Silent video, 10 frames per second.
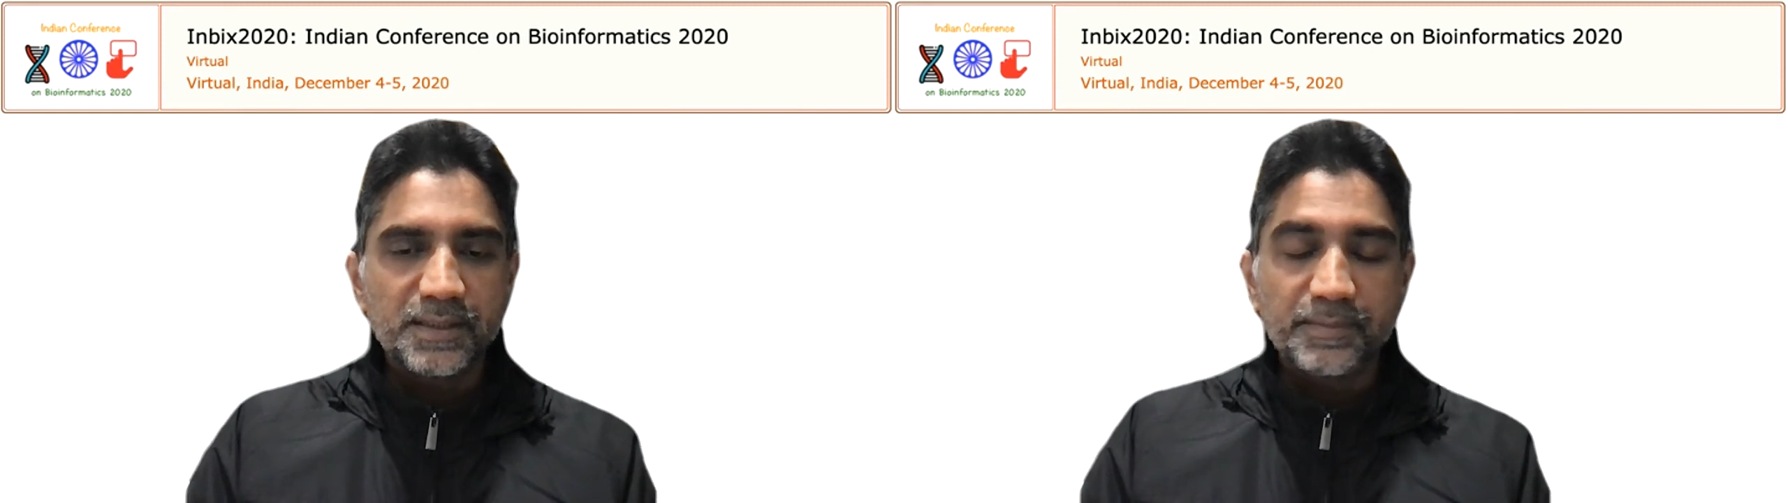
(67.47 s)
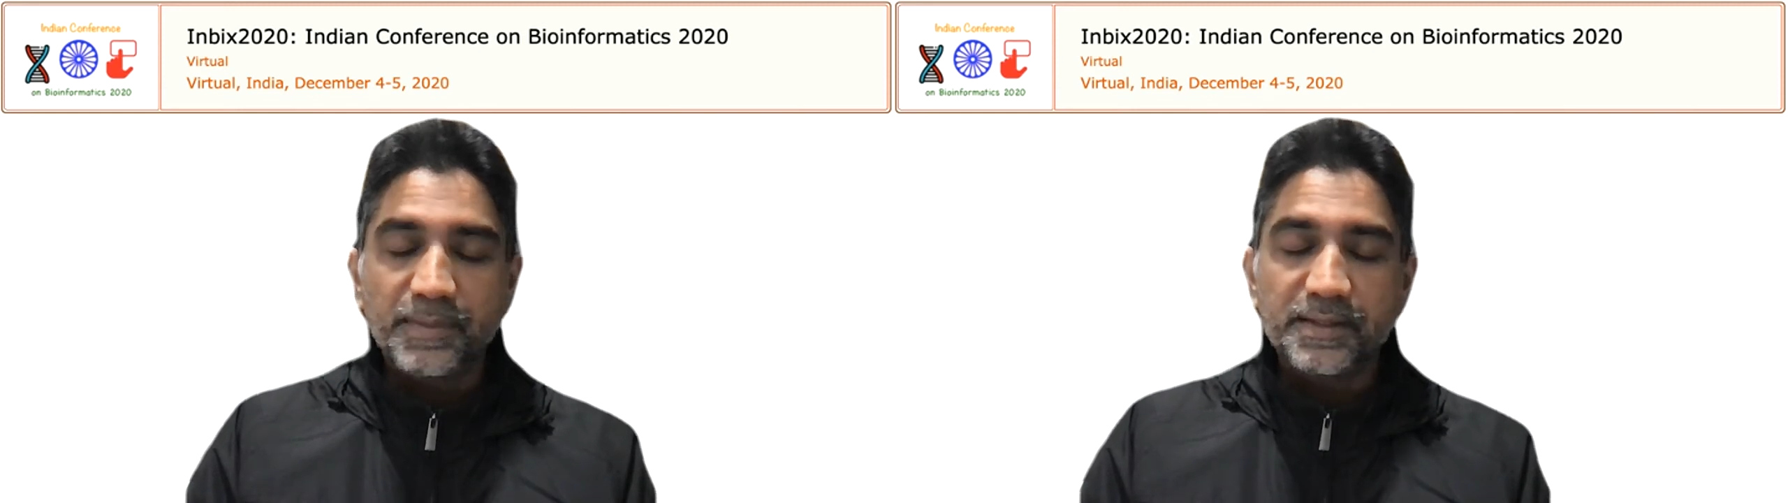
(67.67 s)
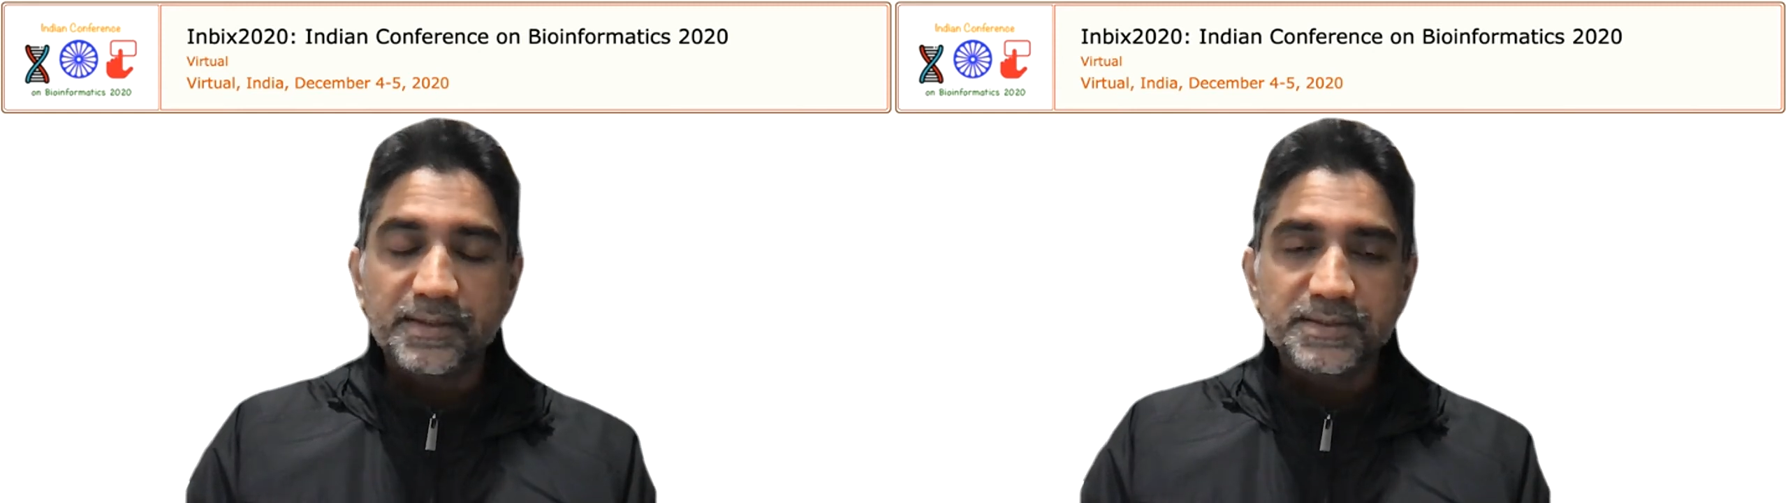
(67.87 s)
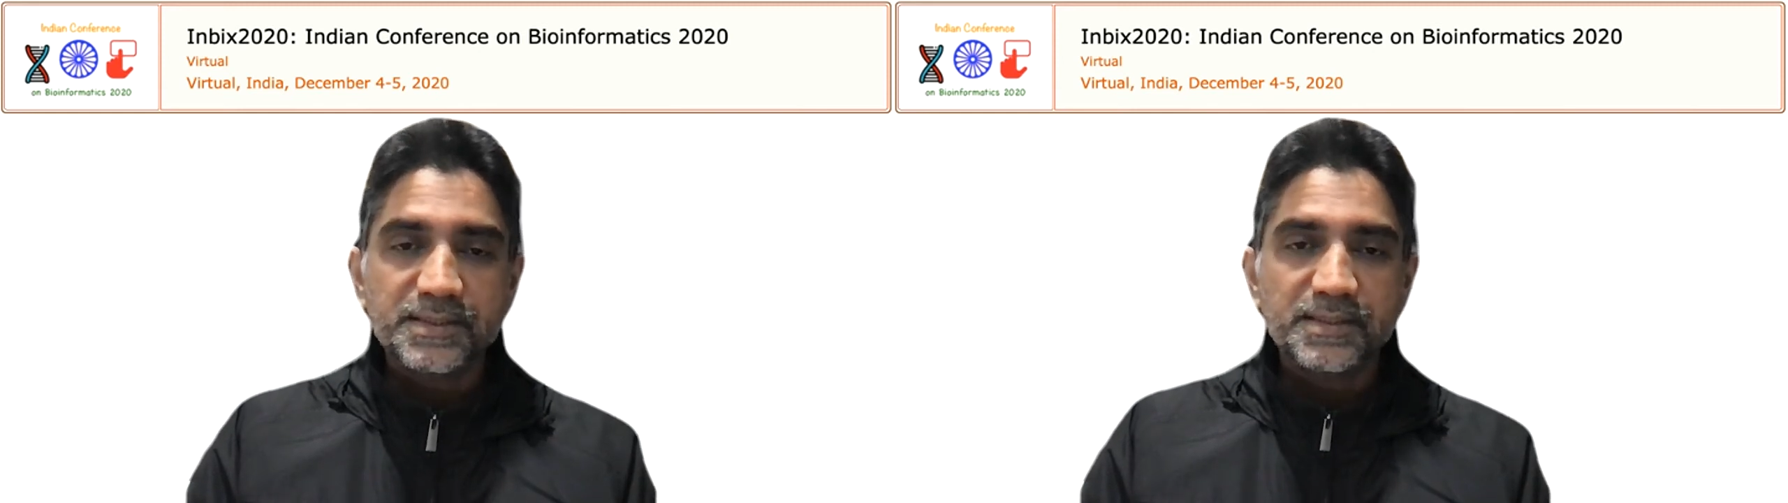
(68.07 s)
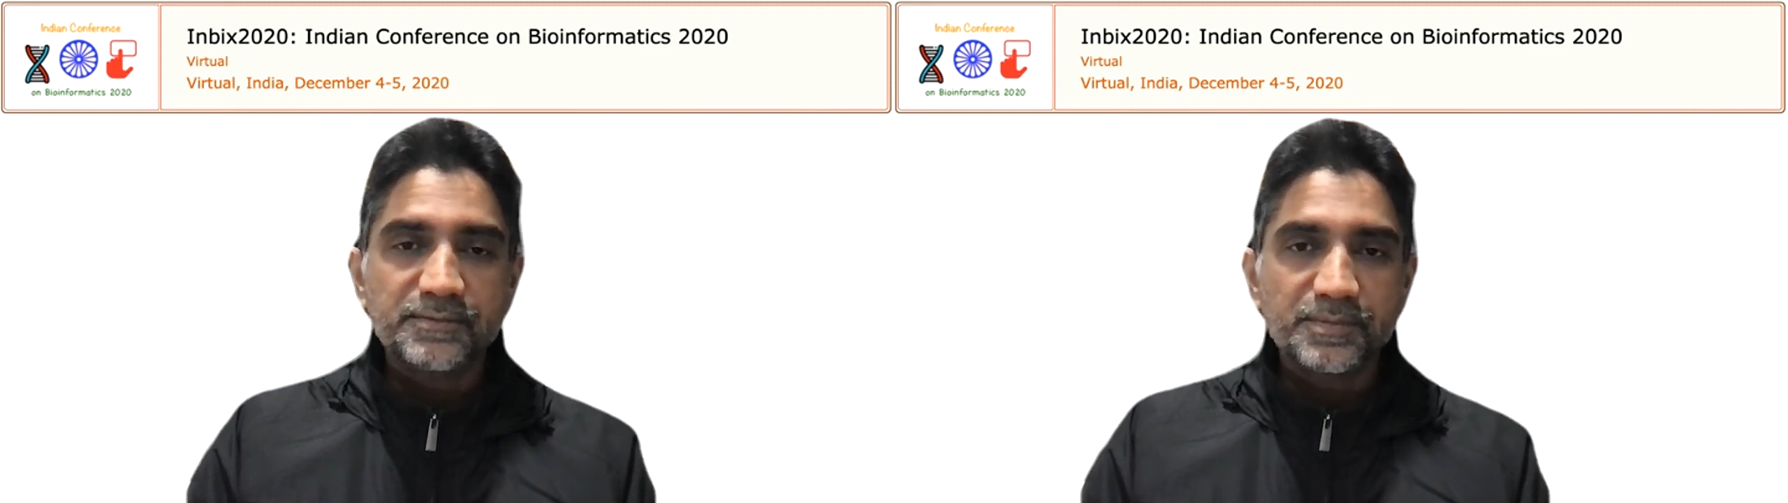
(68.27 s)
my
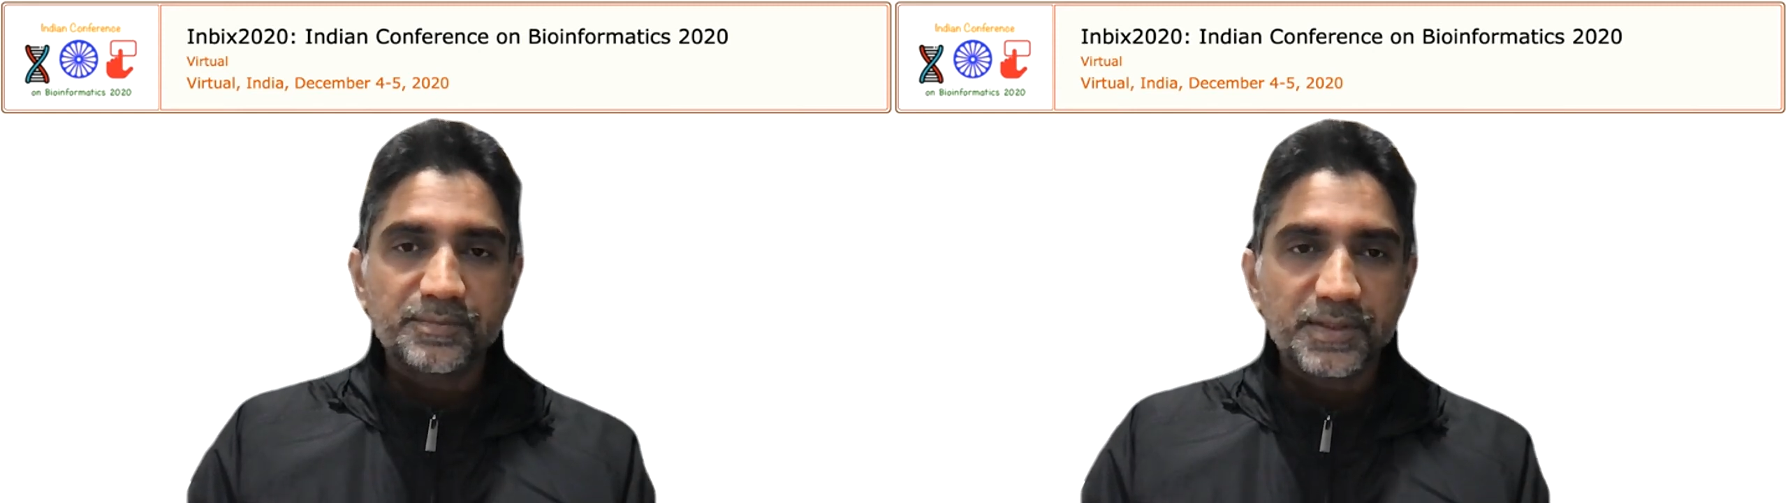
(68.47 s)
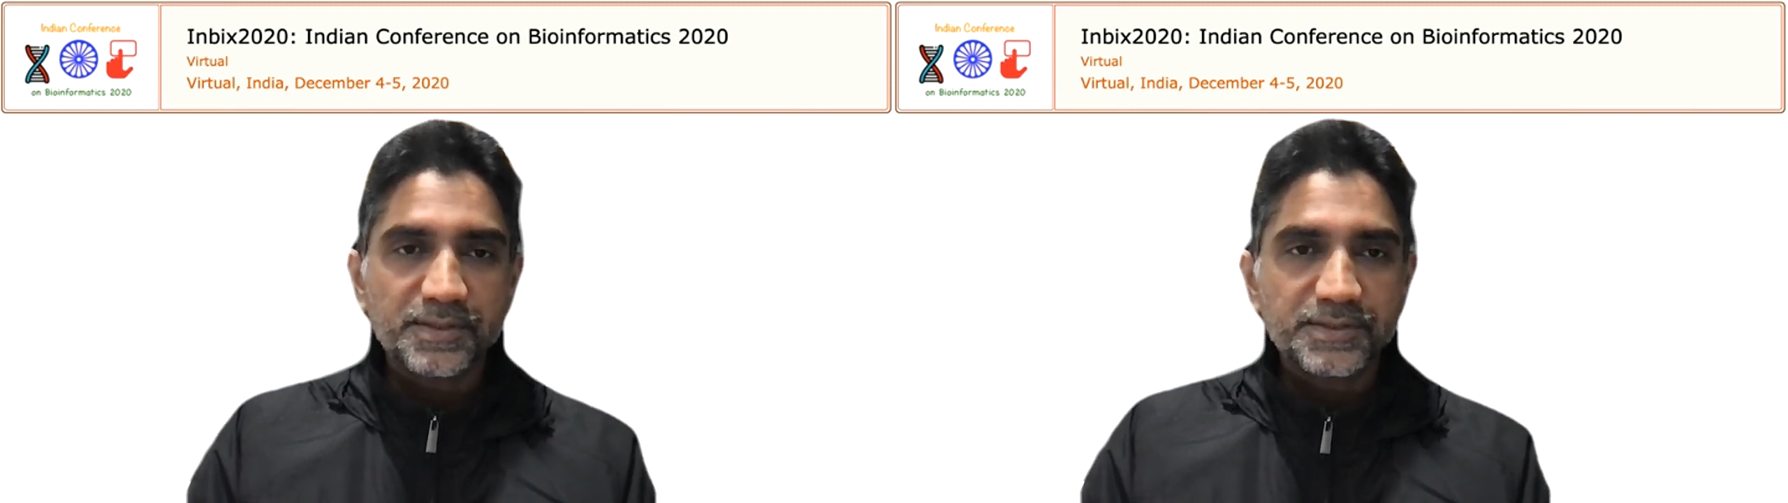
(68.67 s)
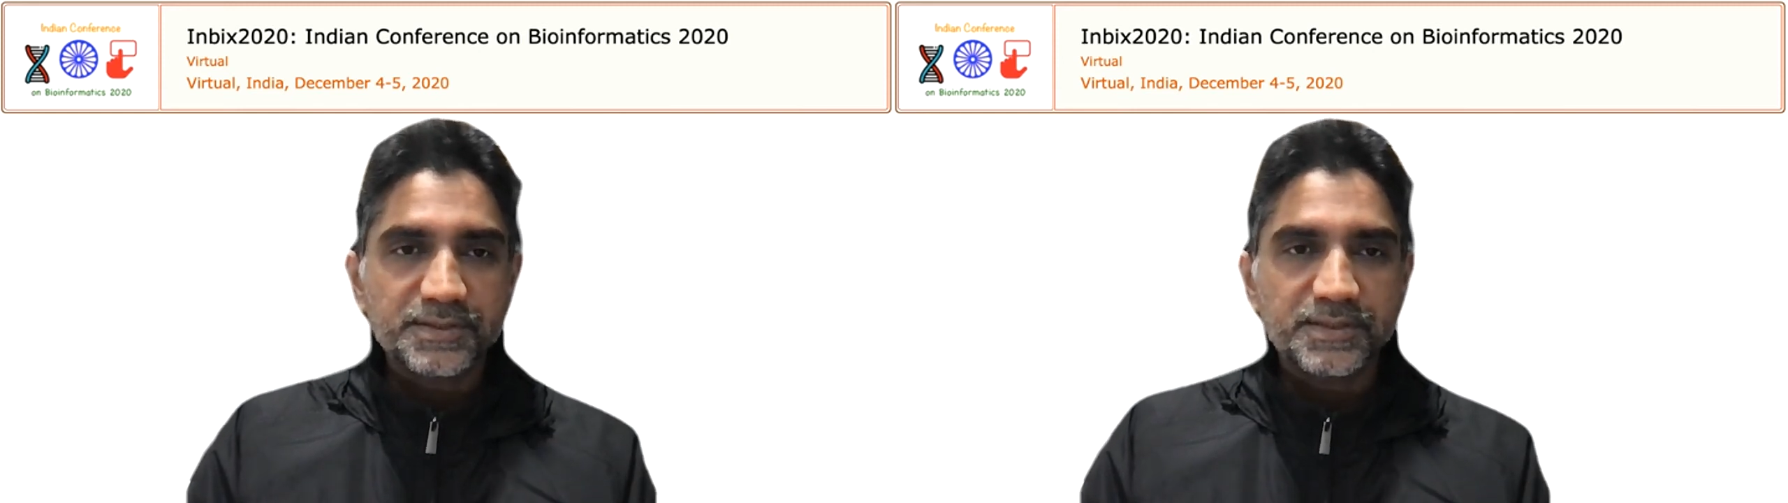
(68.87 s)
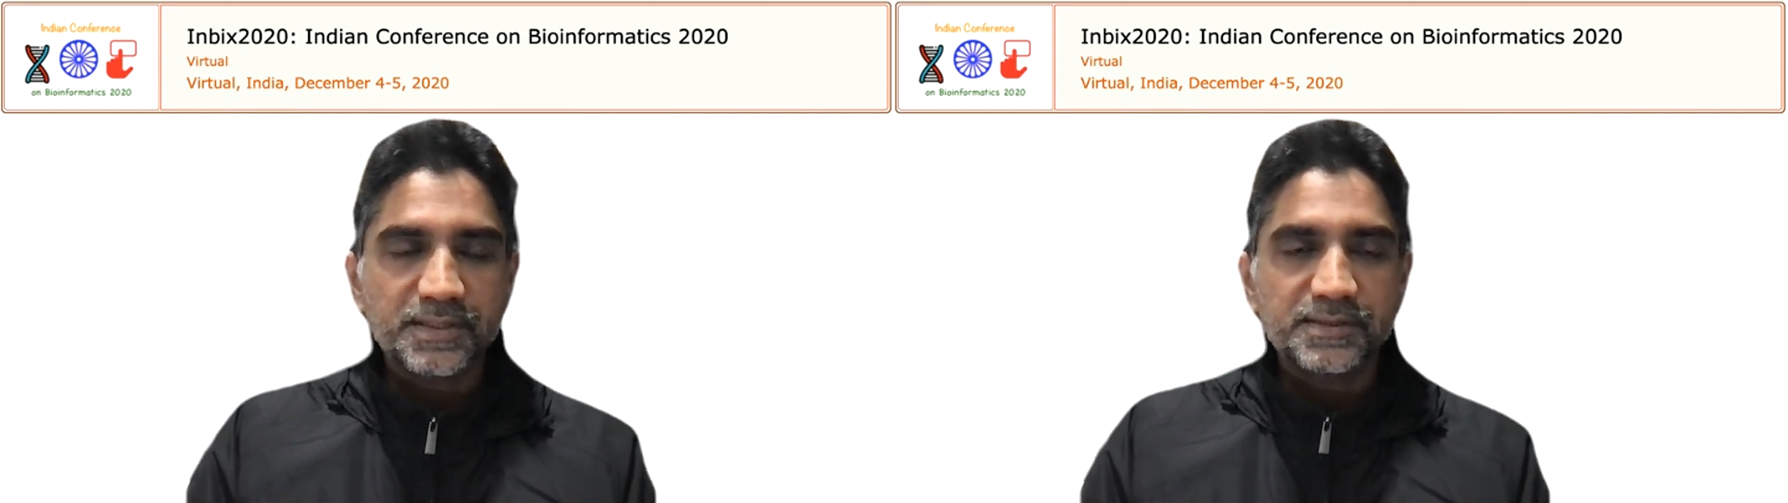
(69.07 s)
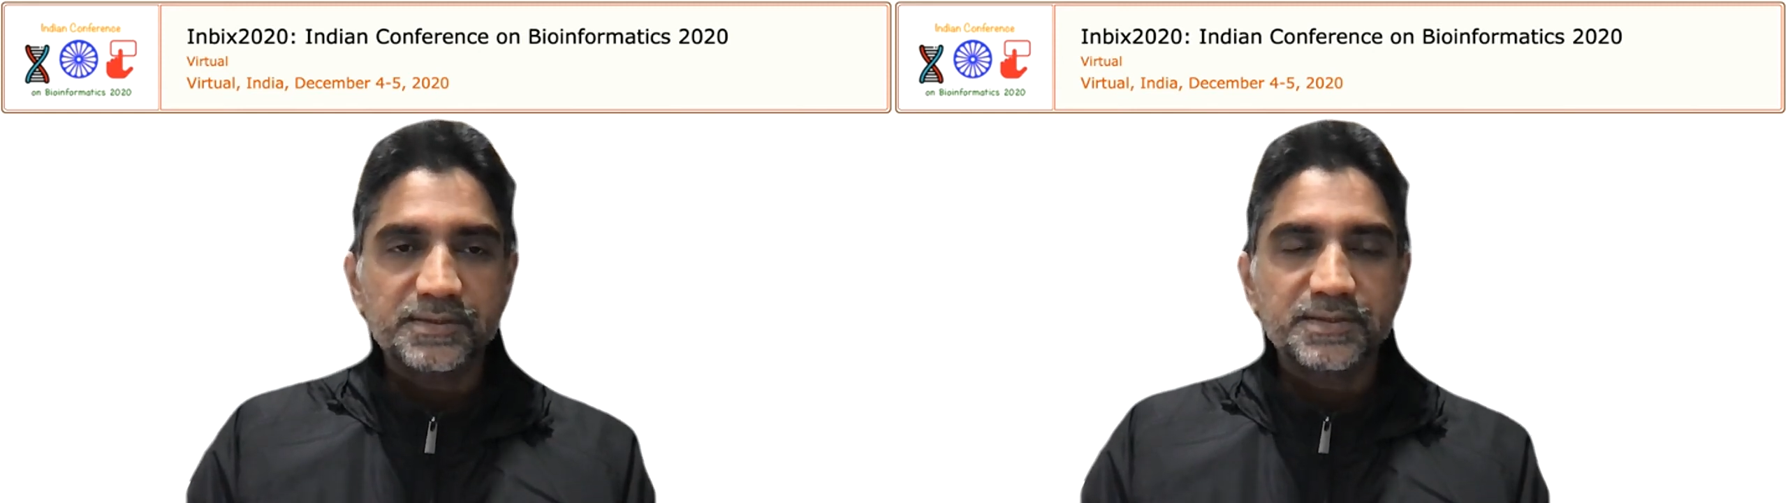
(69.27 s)
understanding from Prash is that this